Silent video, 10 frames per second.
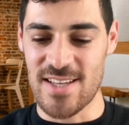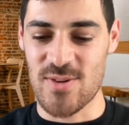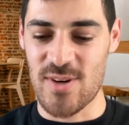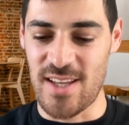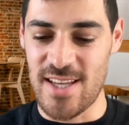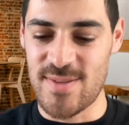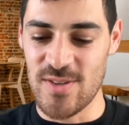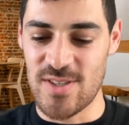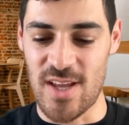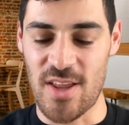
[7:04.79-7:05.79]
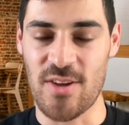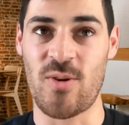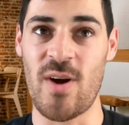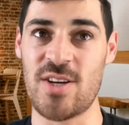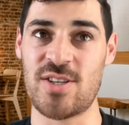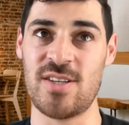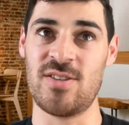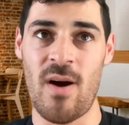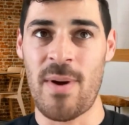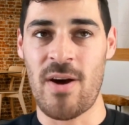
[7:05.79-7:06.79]
sort of leads me to another question
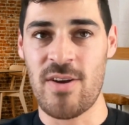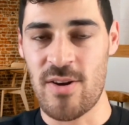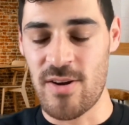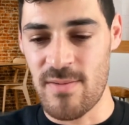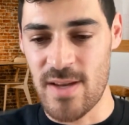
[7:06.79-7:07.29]
just about your